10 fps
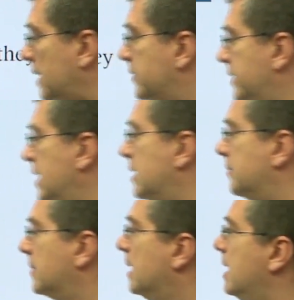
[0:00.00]
C,
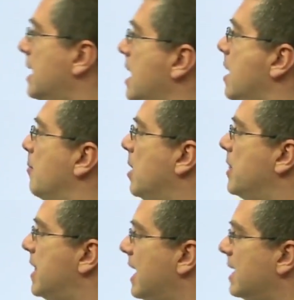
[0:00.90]

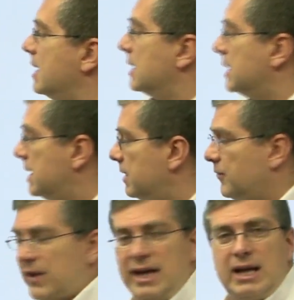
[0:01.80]
but they
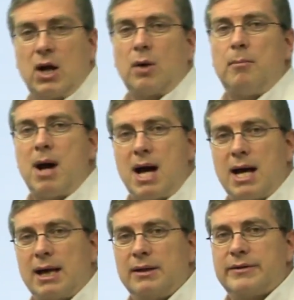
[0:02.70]
live in our
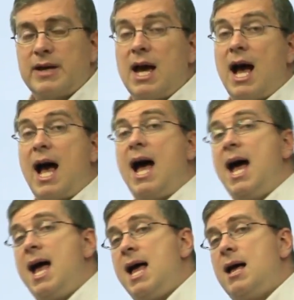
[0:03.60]
minds.
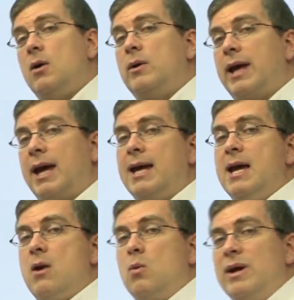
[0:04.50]
Okay.
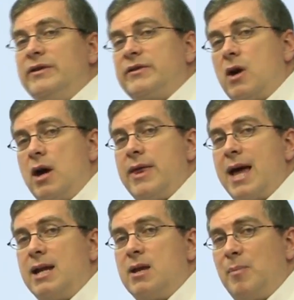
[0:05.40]
We saw
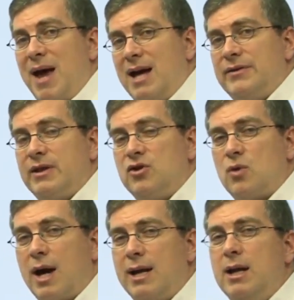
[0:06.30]
that in the passage,
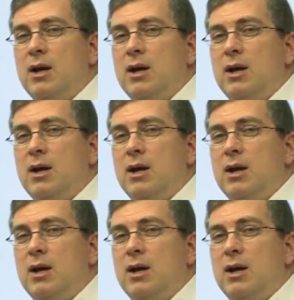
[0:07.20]
right?